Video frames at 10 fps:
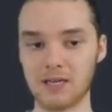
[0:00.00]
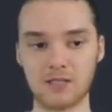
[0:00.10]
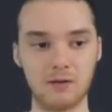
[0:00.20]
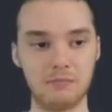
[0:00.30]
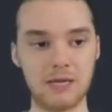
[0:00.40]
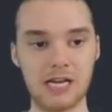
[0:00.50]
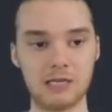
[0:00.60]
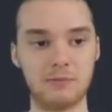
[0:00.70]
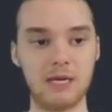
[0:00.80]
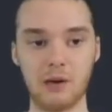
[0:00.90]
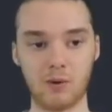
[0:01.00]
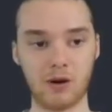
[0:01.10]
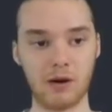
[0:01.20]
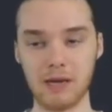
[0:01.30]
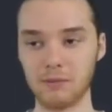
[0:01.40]
into PHP, and we're
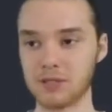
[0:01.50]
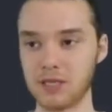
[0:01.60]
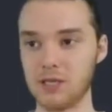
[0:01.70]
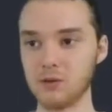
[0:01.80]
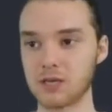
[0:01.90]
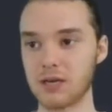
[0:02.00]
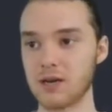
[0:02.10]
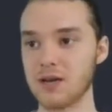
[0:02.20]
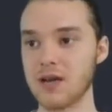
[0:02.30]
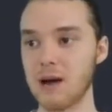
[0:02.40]
going to be able to use it.